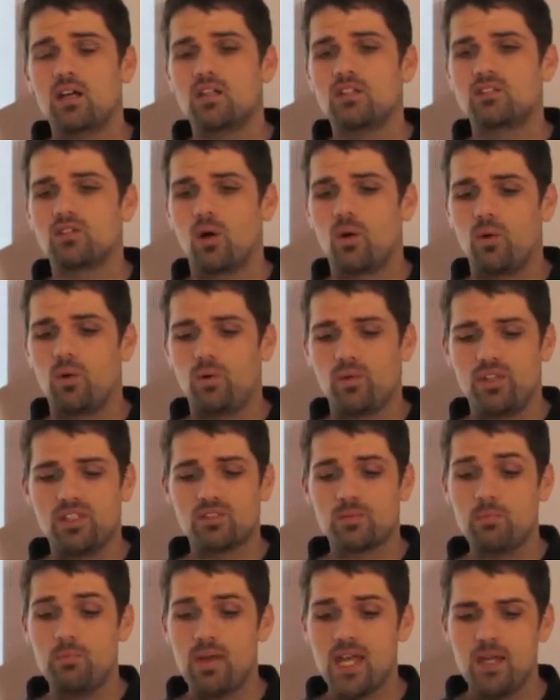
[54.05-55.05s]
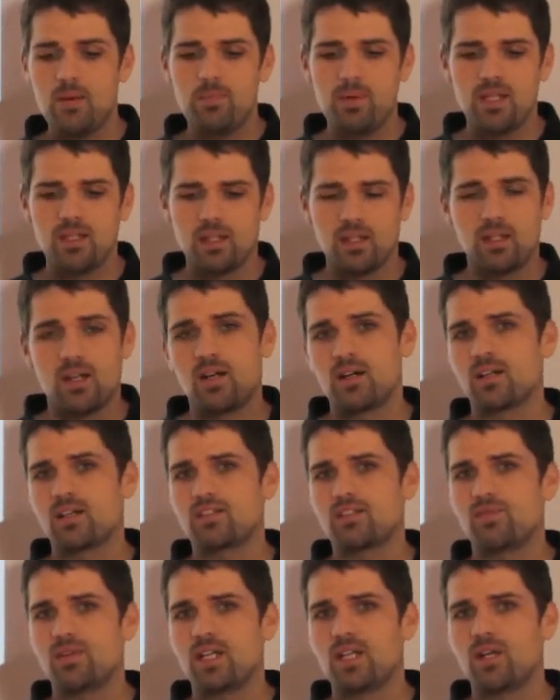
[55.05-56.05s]
So this may be the
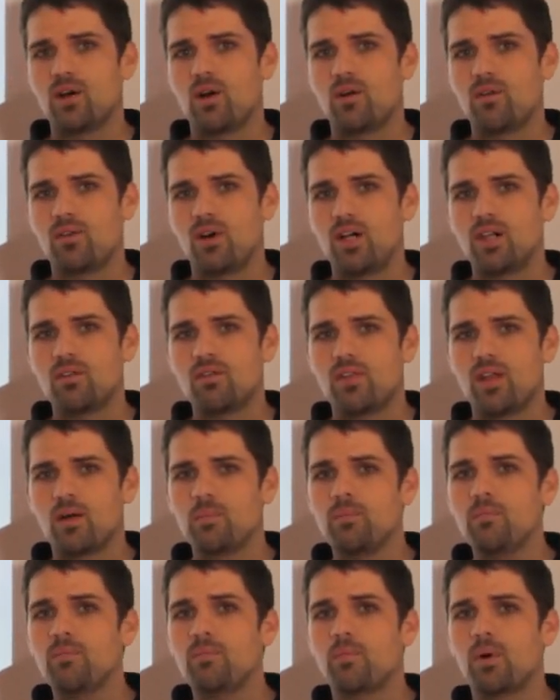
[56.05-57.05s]
longest video of all of them,